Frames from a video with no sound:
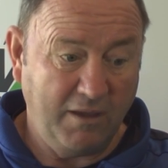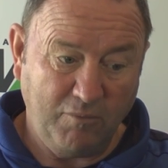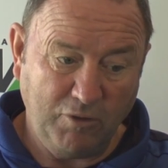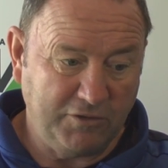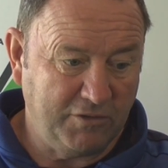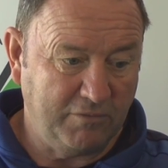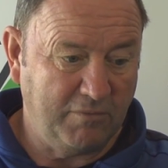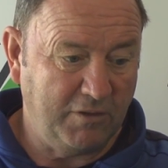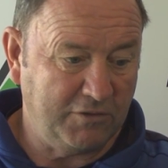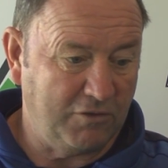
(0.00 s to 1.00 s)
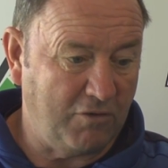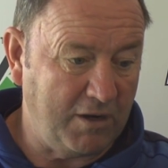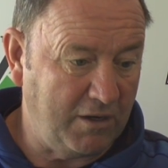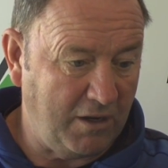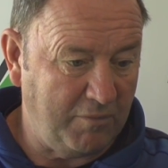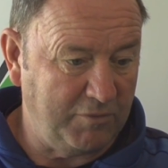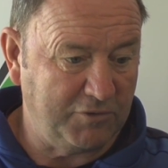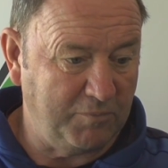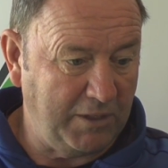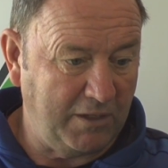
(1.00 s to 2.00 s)
Yeah, well, it's a great club.
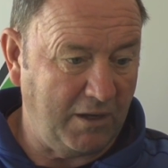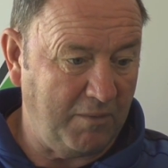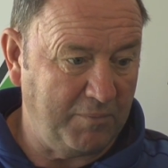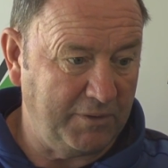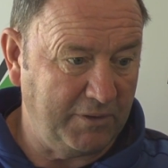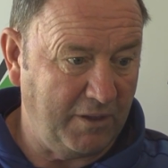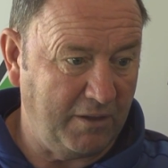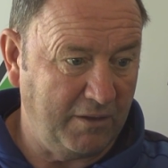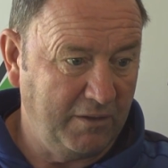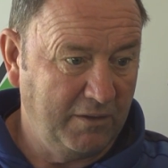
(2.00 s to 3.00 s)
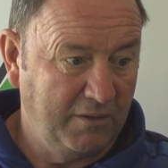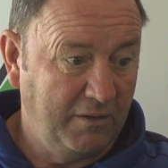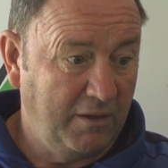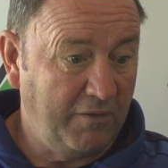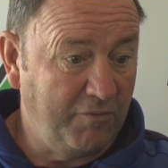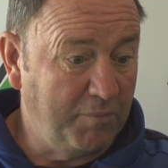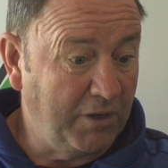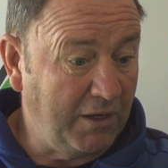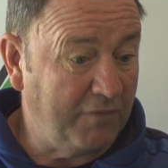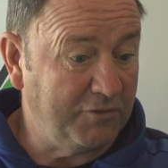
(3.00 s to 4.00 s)
It's a big club, and
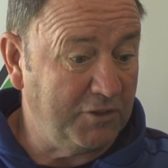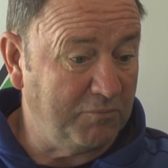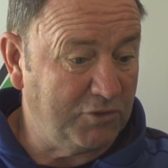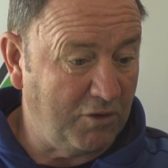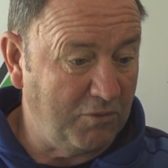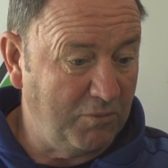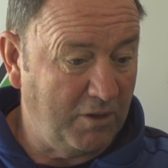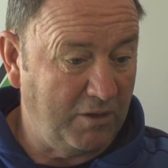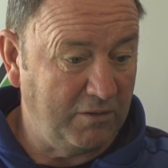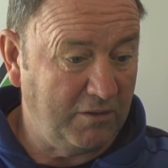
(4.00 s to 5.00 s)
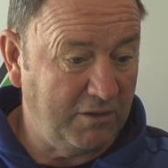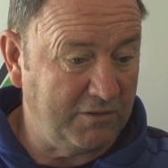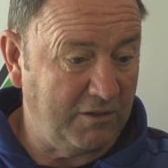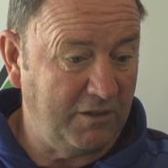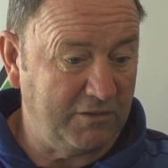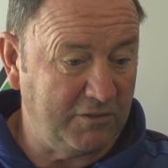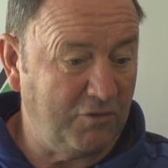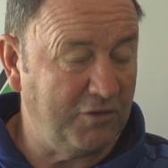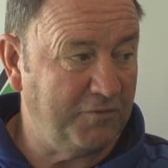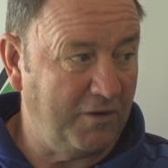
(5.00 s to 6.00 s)
everybody loves him. So he's a
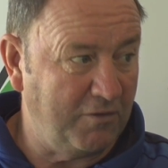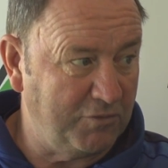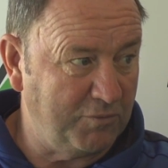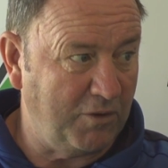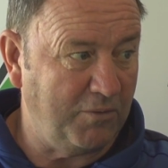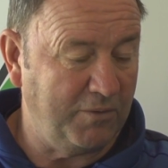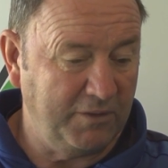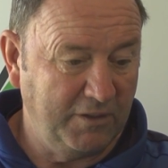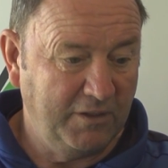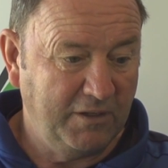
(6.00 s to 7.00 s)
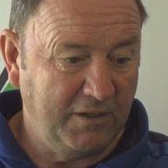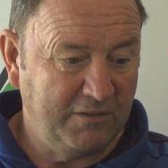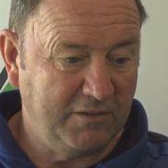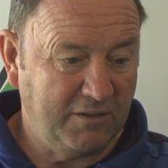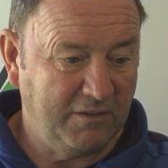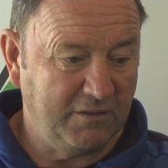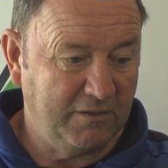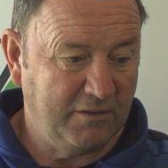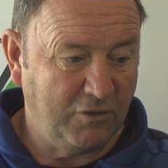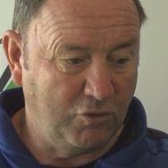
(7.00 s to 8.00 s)
nice fella as well, and he's a
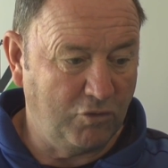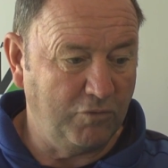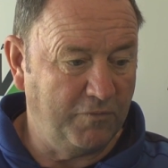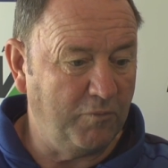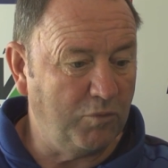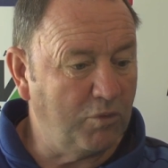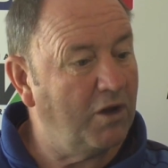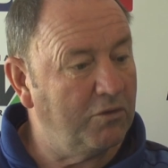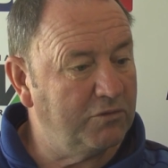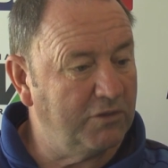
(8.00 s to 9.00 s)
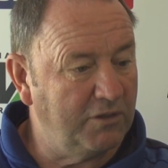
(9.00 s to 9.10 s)
good football coach.